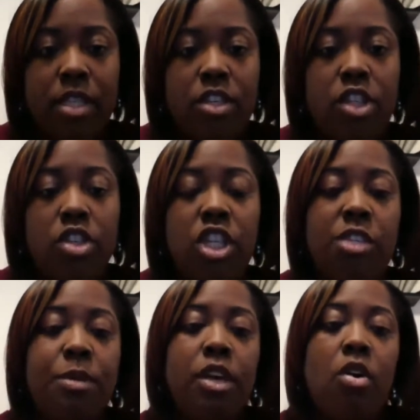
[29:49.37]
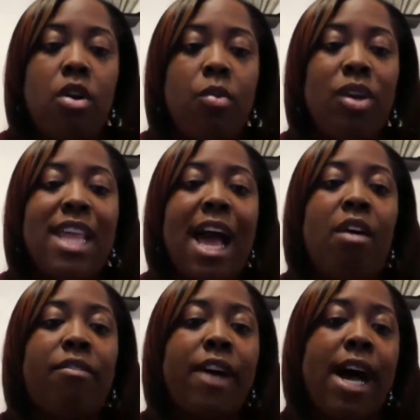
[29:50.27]
So she's been going
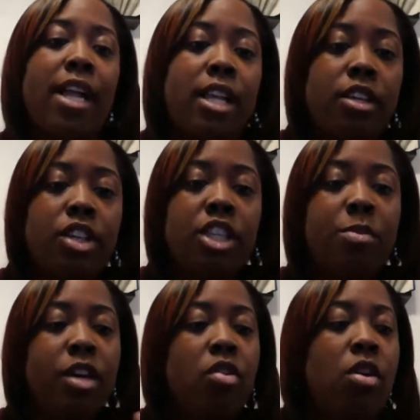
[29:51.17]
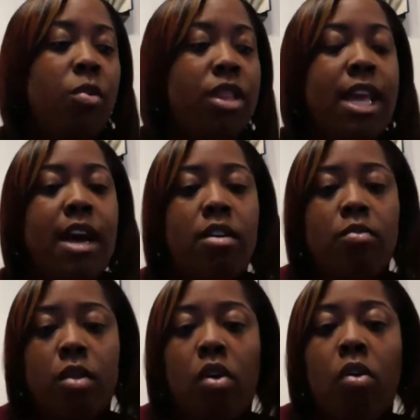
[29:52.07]
without filing. She's been going without
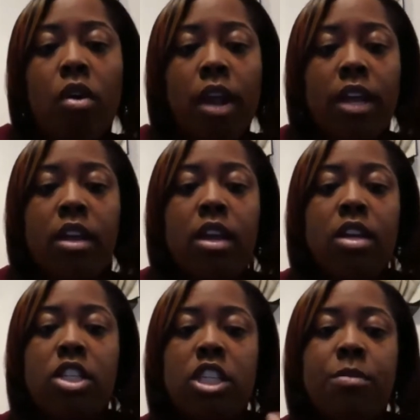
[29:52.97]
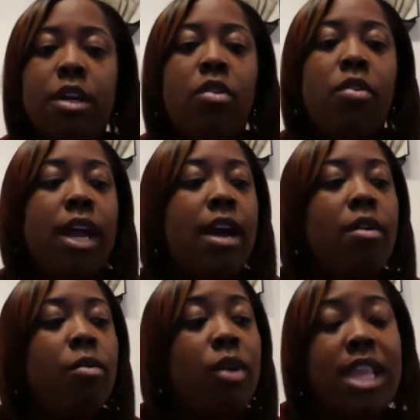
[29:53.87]
recording. She's been going
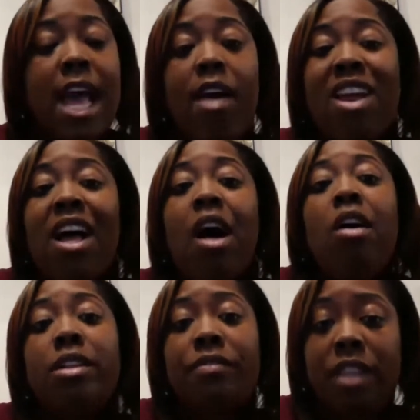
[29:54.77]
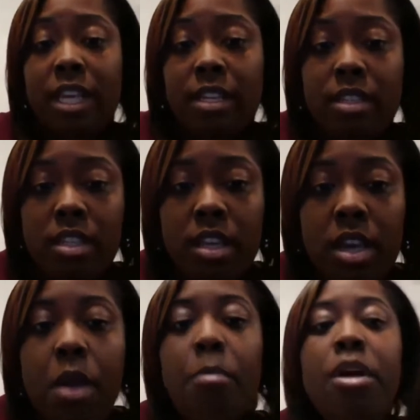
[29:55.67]
out without all of this,
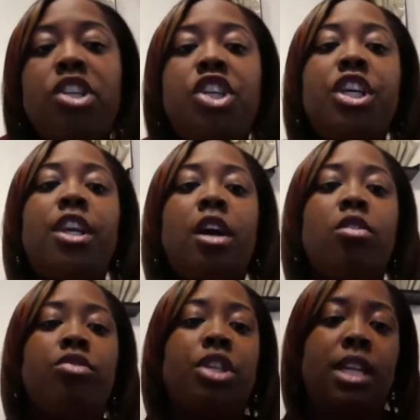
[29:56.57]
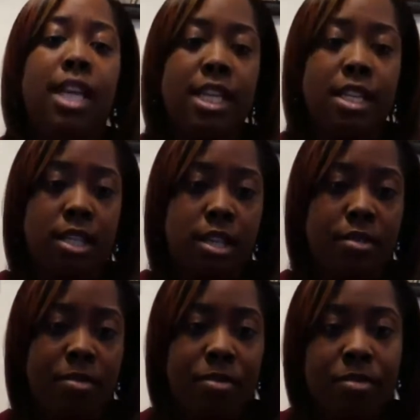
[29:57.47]
but she knows she needs it.
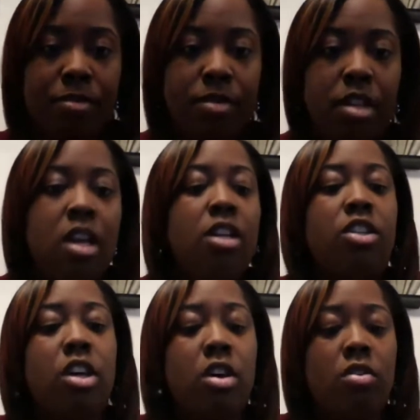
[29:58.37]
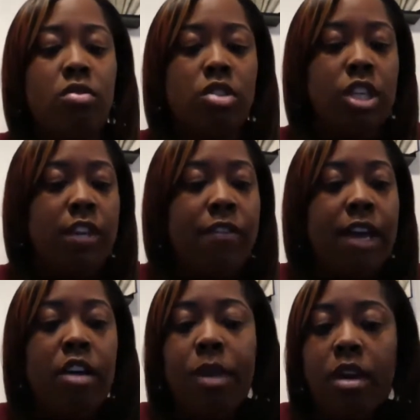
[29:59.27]
So she
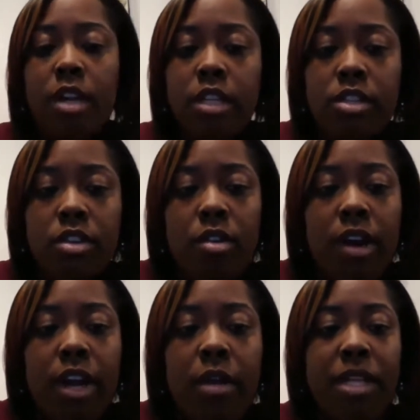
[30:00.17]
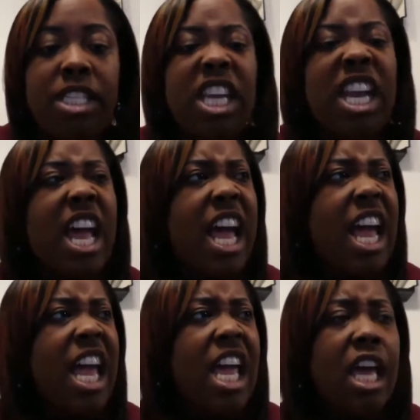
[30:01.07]
found me on Instagram and said,
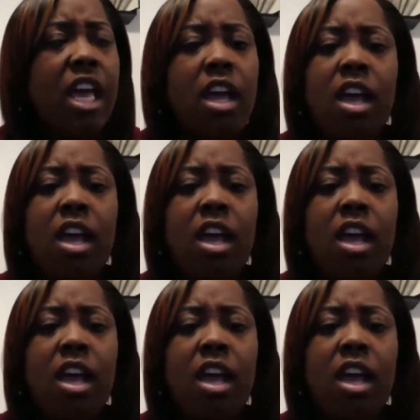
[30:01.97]
"Hey,